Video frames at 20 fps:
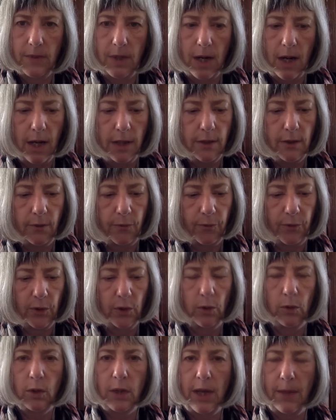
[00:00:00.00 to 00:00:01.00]
I do
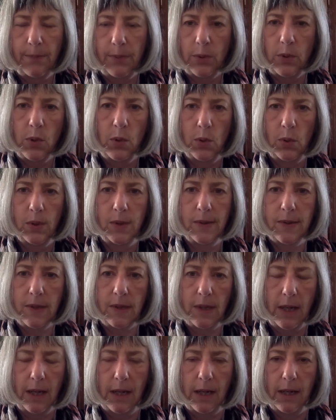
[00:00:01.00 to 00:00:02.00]
feel
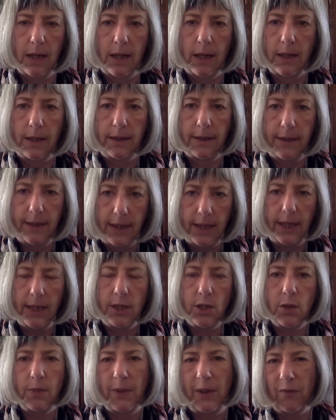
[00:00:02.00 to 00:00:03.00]
Capricorns
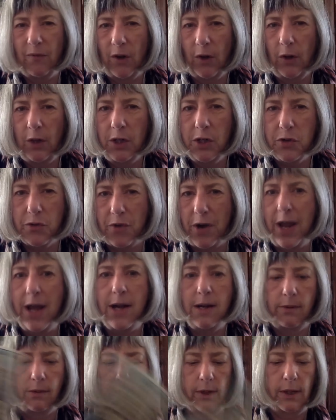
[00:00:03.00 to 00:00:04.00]
need to be very
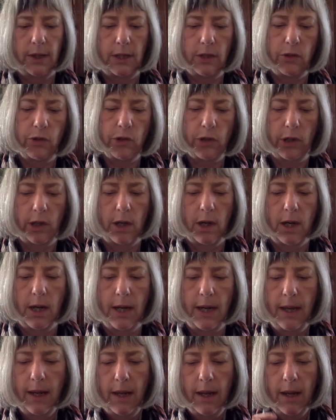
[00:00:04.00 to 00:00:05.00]
grounded in
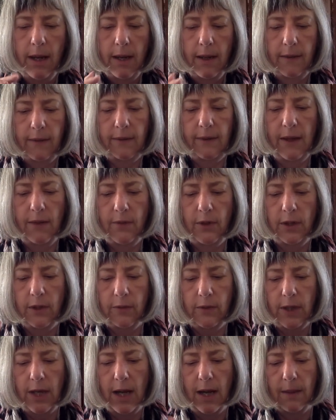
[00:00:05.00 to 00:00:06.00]
July. Seven
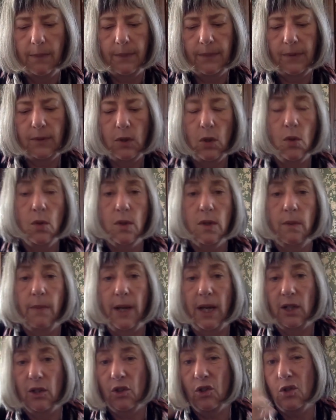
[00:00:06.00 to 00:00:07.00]
of Cups talks about